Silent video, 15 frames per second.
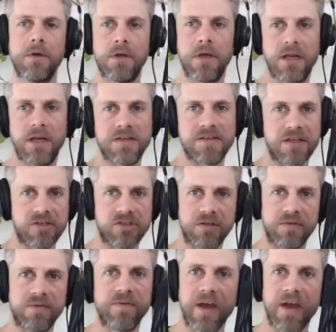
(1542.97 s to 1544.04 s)
and essentially
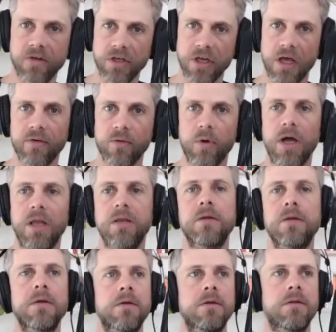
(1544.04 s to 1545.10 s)
found another one
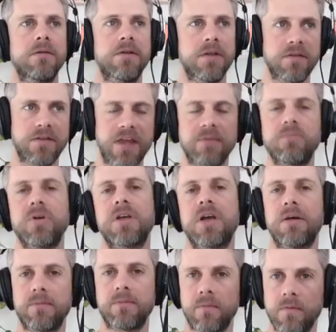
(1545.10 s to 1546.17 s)
that then
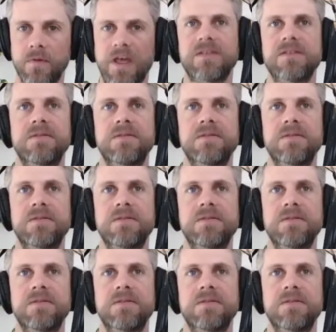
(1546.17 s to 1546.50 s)
become that.